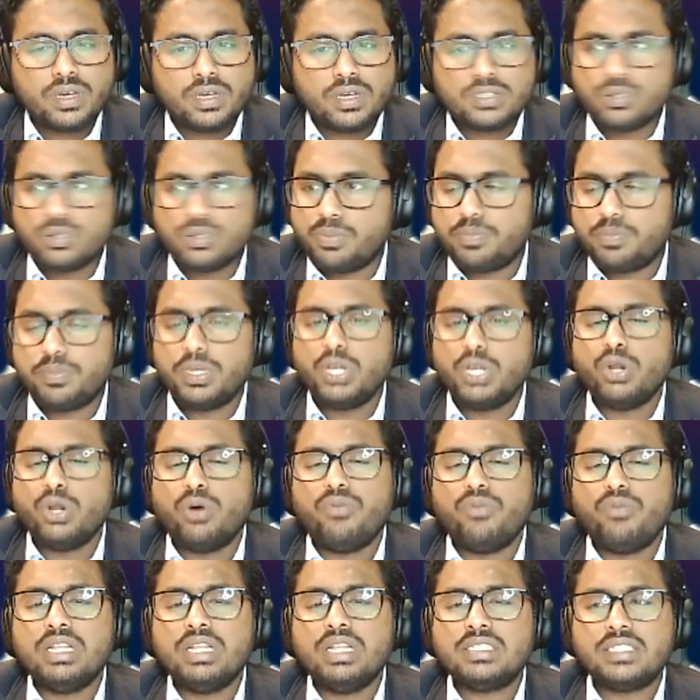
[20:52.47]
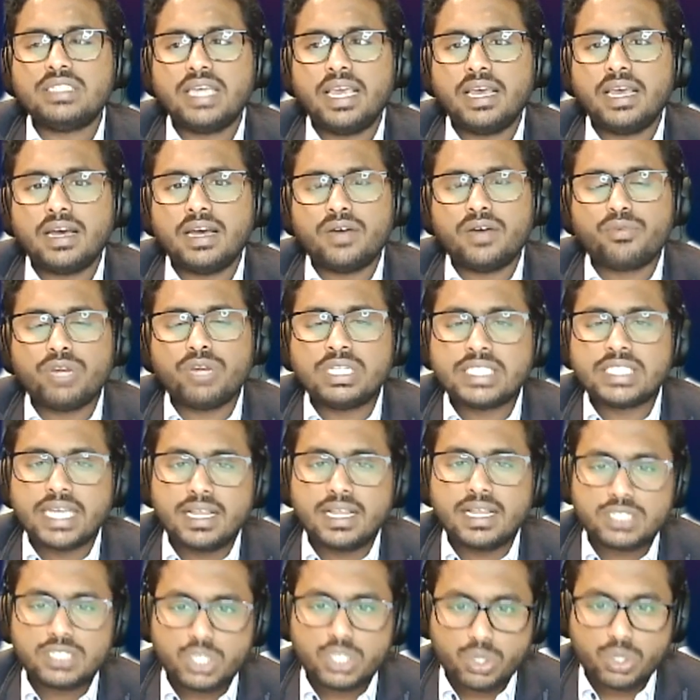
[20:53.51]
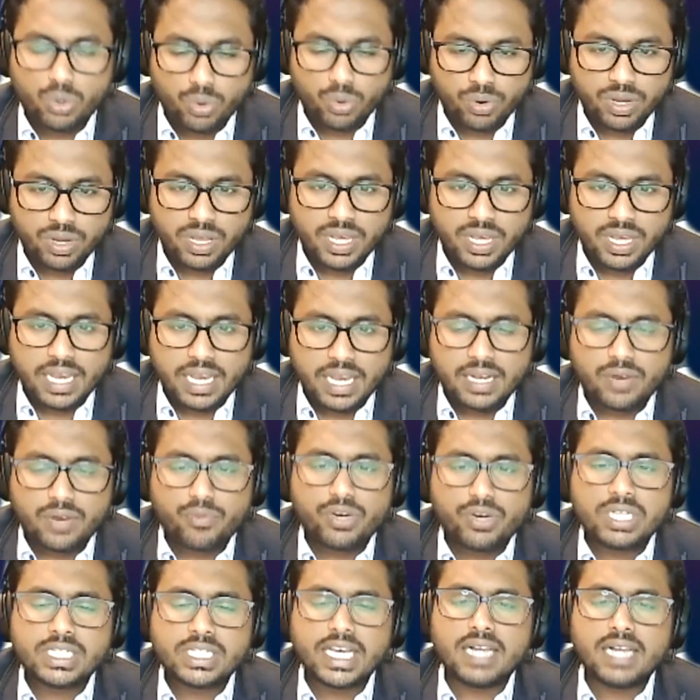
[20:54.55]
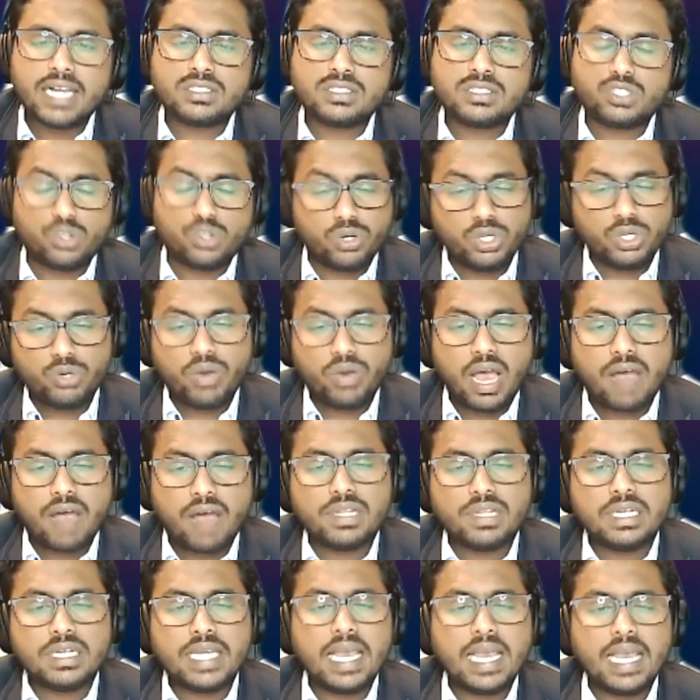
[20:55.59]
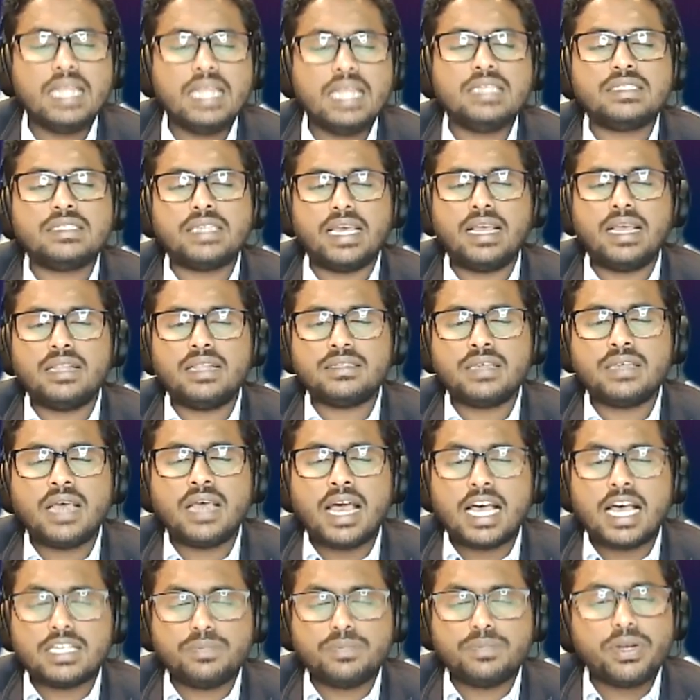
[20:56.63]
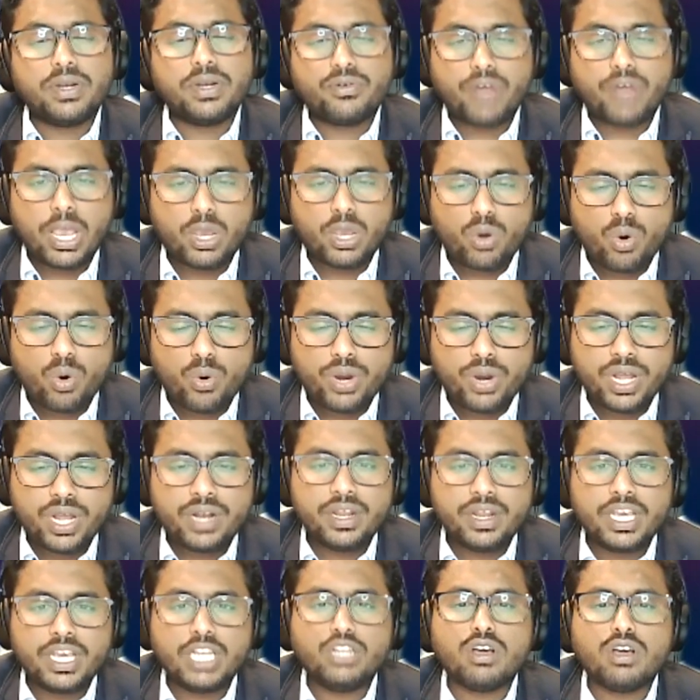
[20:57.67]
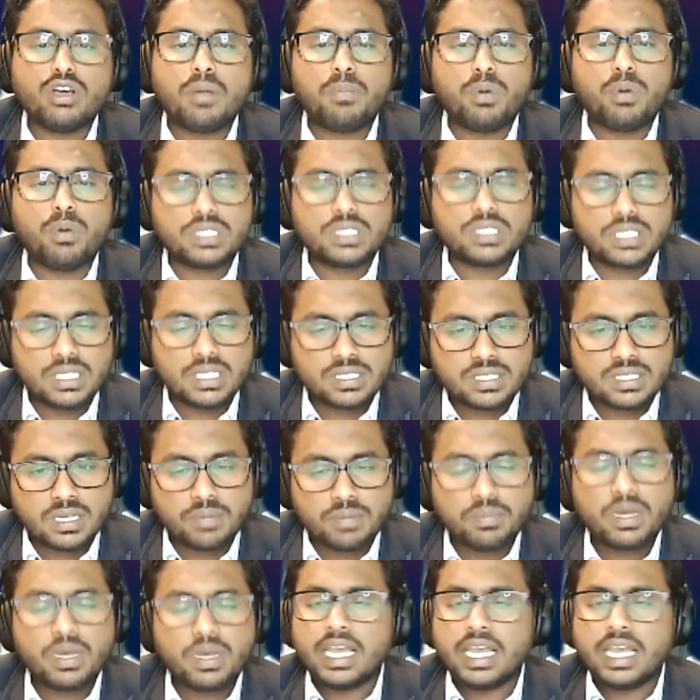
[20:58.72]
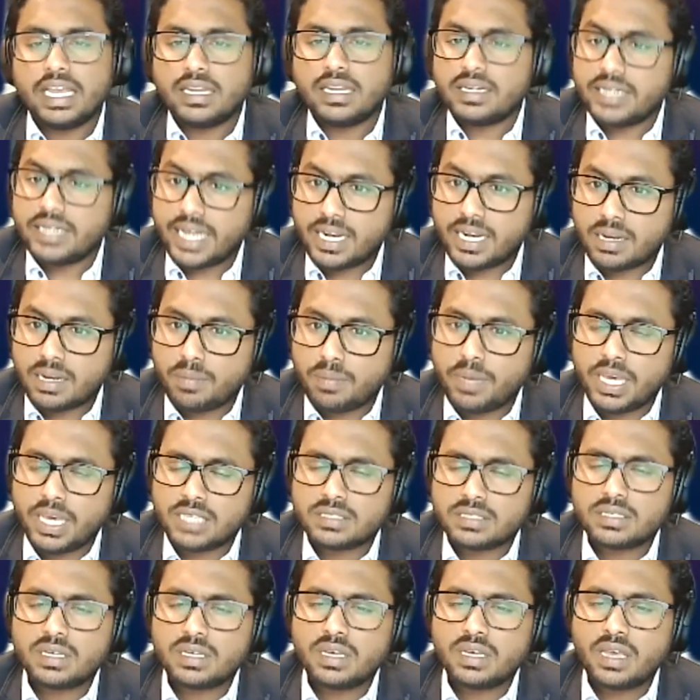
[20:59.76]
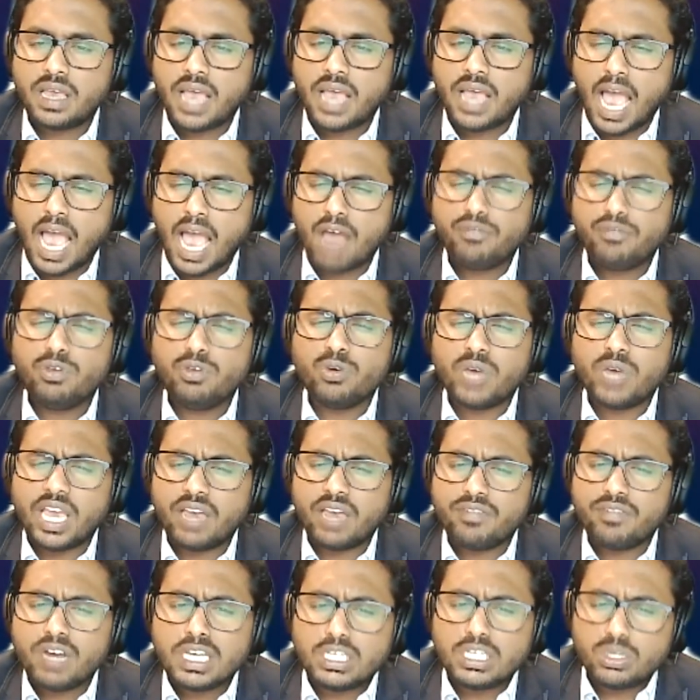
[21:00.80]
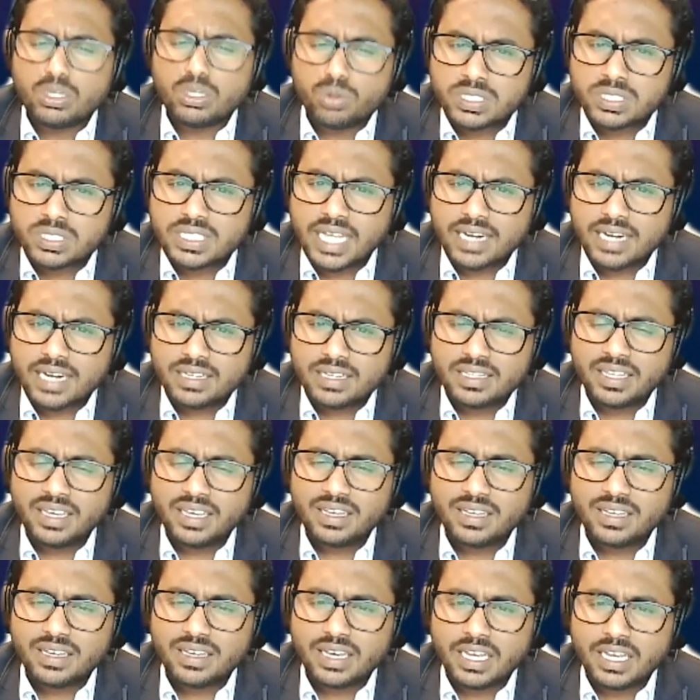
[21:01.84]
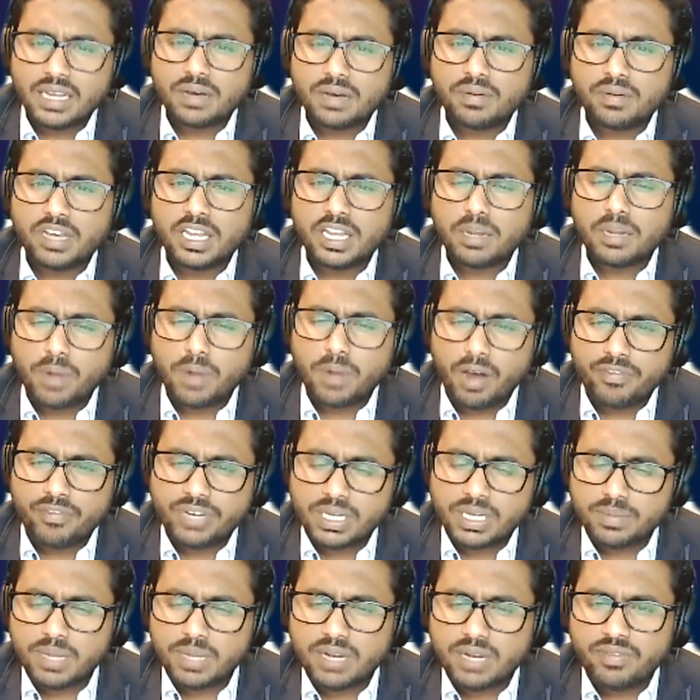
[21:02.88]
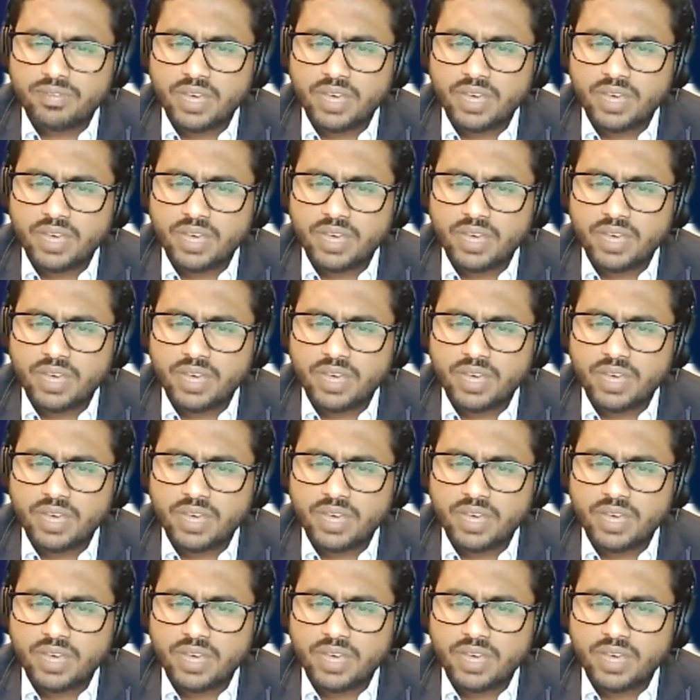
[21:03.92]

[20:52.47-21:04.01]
So, we'll say a retail store. In a retail store, you have the daily sales has been recorded in your POS system in a database. Have you ever used that thing in a profitable